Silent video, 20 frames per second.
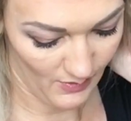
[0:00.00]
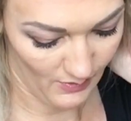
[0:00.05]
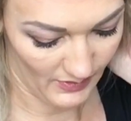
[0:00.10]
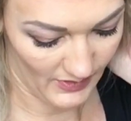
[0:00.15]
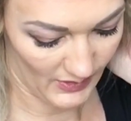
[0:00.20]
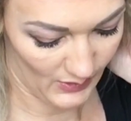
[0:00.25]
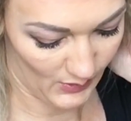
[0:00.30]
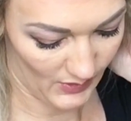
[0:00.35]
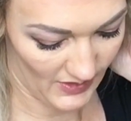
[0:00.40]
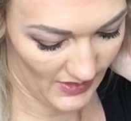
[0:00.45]

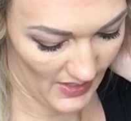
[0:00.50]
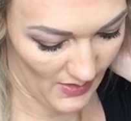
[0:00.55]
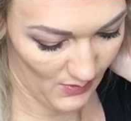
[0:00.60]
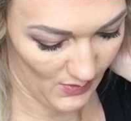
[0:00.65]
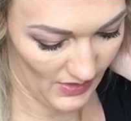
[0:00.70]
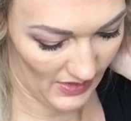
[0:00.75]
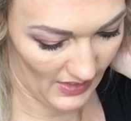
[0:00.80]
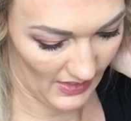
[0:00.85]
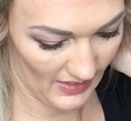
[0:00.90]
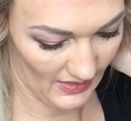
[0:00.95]
once we're done
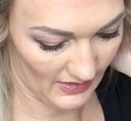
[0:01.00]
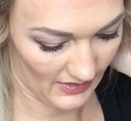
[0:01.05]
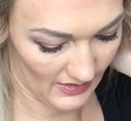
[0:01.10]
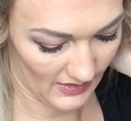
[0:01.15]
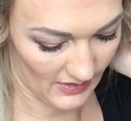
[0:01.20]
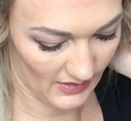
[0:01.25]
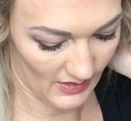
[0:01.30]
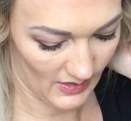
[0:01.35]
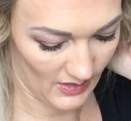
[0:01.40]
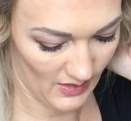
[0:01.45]
with
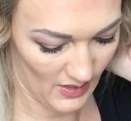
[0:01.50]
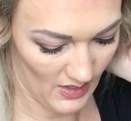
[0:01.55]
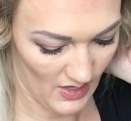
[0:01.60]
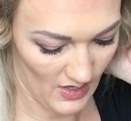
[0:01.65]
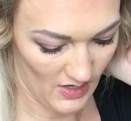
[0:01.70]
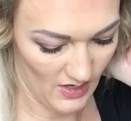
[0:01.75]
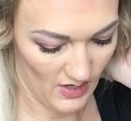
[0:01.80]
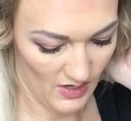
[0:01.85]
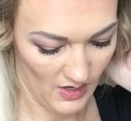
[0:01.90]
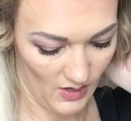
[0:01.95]
this?
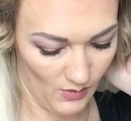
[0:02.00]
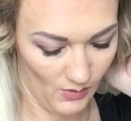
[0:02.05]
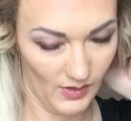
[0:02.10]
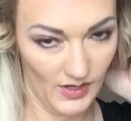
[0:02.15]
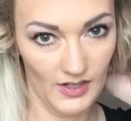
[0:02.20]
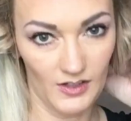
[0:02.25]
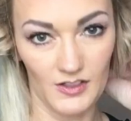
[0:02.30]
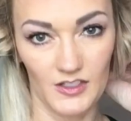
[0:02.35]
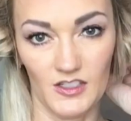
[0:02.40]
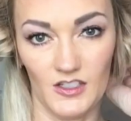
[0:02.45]

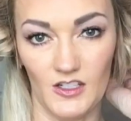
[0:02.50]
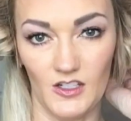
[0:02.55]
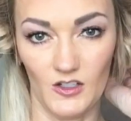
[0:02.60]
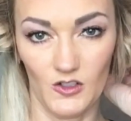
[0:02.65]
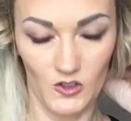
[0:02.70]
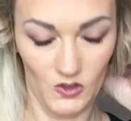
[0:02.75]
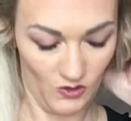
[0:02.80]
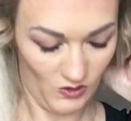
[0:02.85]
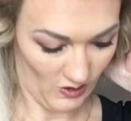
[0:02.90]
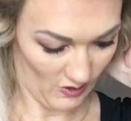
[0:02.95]
What else do
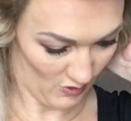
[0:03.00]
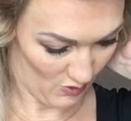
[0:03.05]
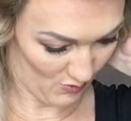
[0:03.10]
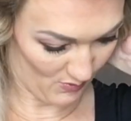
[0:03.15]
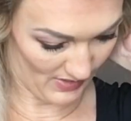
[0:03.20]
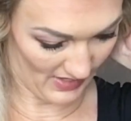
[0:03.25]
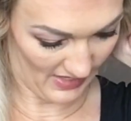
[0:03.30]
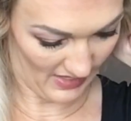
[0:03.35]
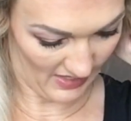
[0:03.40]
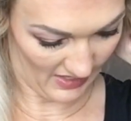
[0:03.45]
you struggle
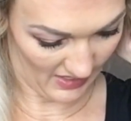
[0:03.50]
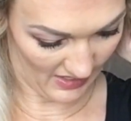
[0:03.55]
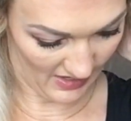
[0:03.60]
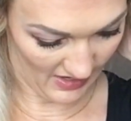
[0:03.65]
with